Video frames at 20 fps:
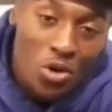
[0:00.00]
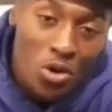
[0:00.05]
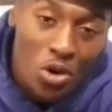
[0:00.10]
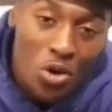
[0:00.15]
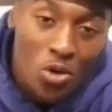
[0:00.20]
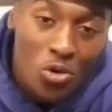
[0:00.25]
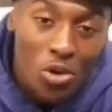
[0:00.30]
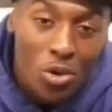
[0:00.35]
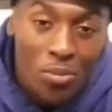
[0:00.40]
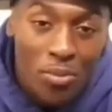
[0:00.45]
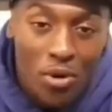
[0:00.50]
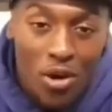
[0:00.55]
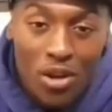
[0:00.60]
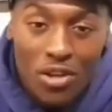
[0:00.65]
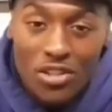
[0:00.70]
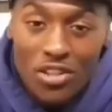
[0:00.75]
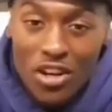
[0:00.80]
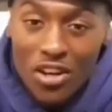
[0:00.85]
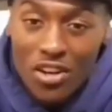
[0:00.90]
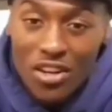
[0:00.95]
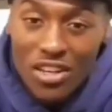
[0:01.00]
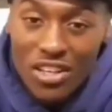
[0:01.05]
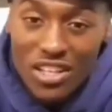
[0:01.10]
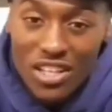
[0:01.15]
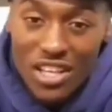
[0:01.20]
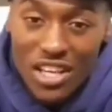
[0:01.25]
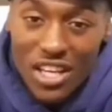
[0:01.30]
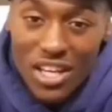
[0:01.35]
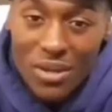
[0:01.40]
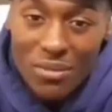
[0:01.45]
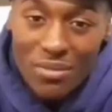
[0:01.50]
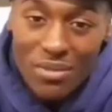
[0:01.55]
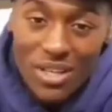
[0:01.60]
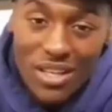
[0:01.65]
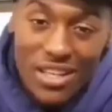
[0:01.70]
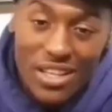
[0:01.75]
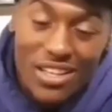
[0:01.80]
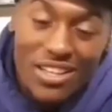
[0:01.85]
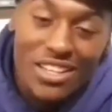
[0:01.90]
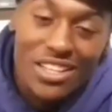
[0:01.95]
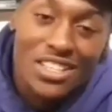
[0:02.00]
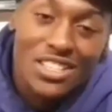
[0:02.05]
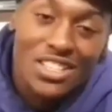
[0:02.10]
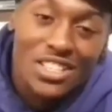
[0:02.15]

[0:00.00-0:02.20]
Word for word: GOAT, LeBron Donner, the game, man.